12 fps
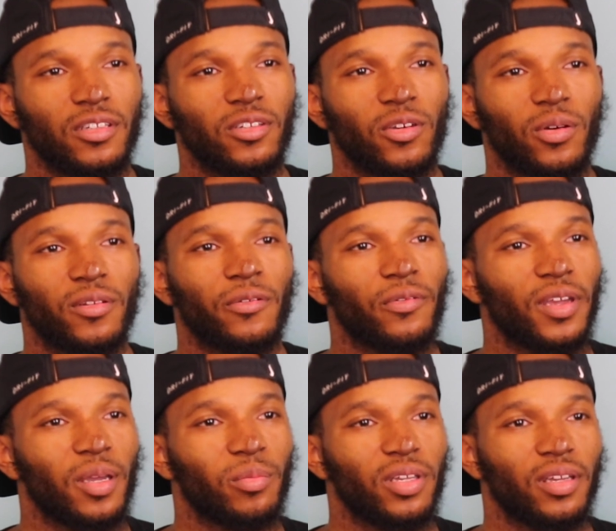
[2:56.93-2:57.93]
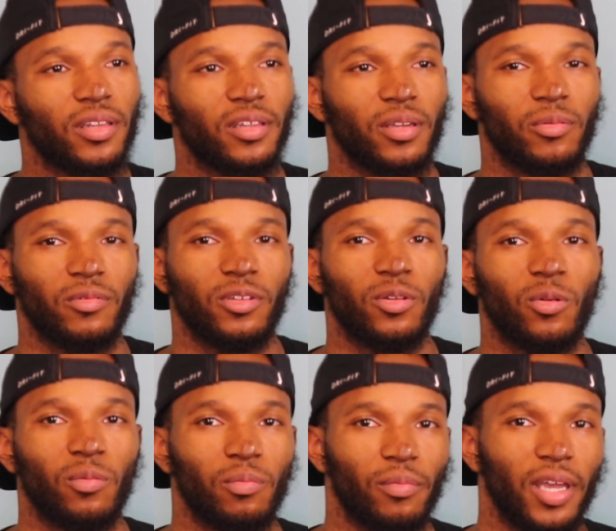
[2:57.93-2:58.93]
of the family, and then it,
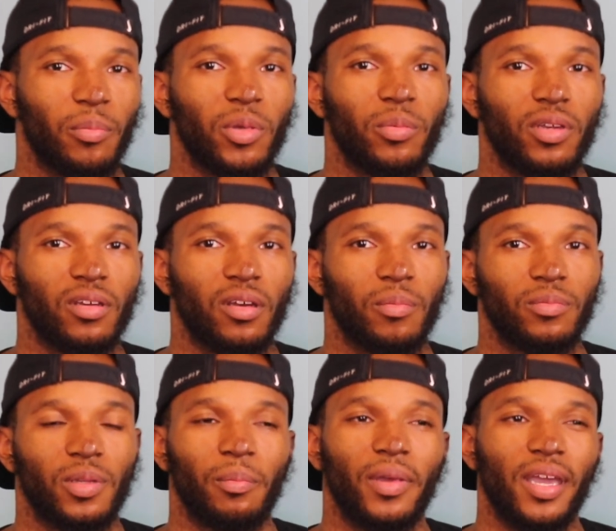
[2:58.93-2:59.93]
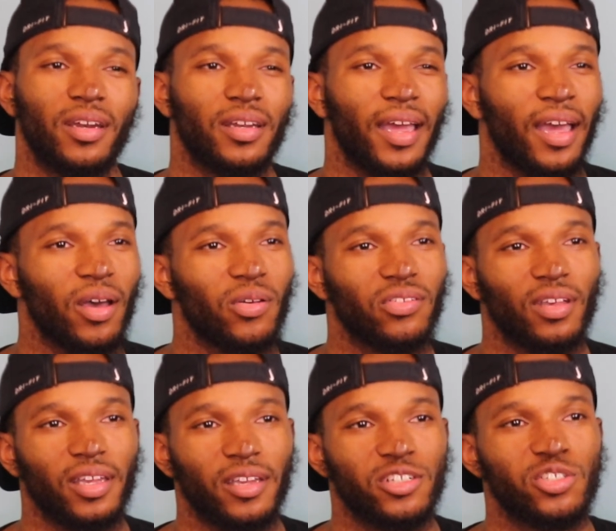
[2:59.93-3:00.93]
made me become the man of the house,
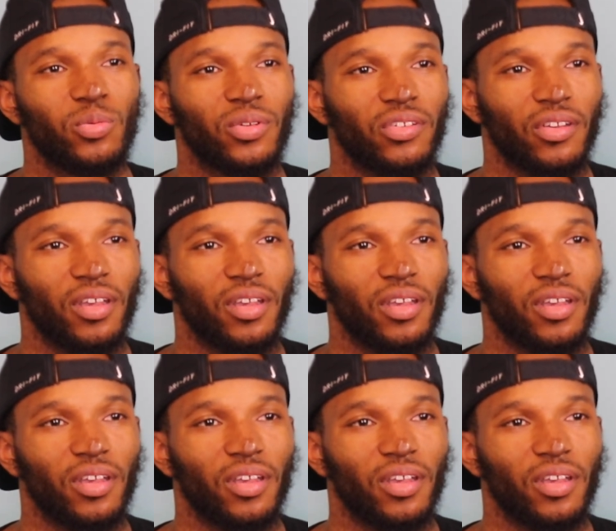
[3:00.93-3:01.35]
I guess you would